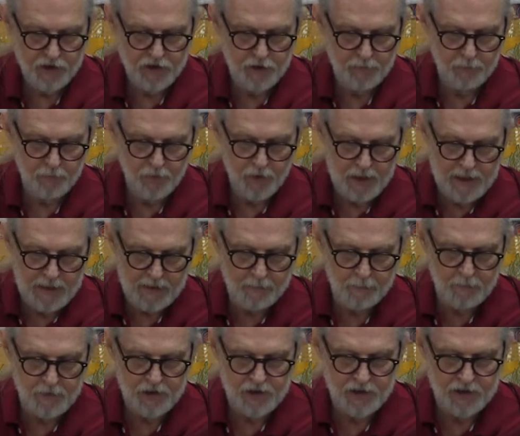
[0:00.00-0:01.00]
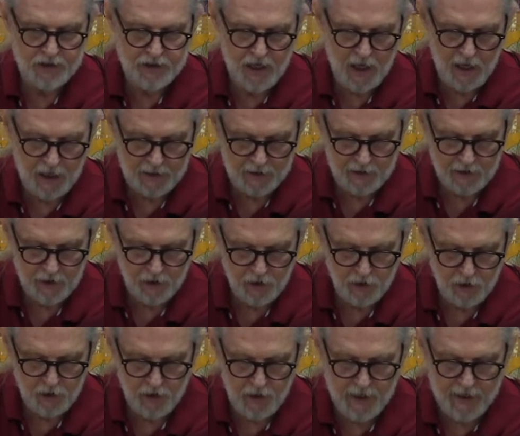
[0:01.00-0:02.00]
supreme sun
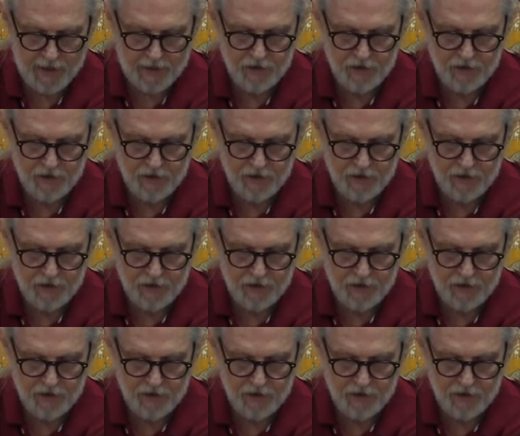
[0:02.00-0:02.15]
here,